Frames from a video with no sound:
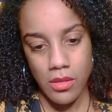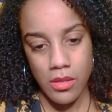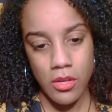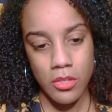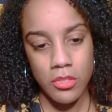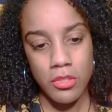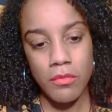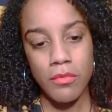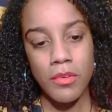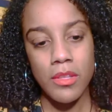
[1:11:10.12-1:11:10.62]
I
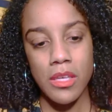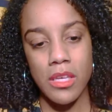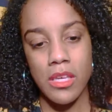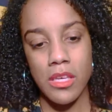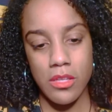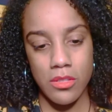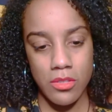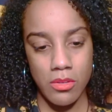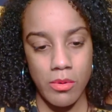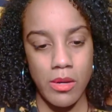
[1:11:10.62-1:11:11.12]
also feel like
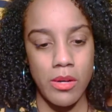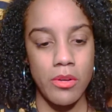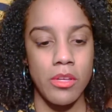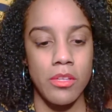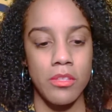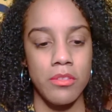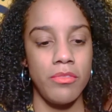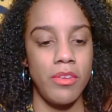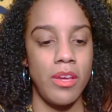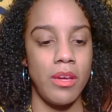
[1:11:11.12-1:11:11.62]
he is around
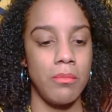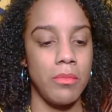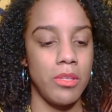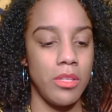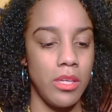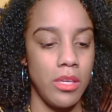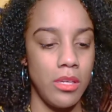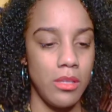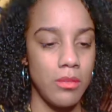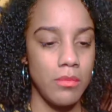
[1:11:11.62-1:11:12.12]
his
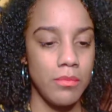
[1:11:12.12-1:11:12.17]
family.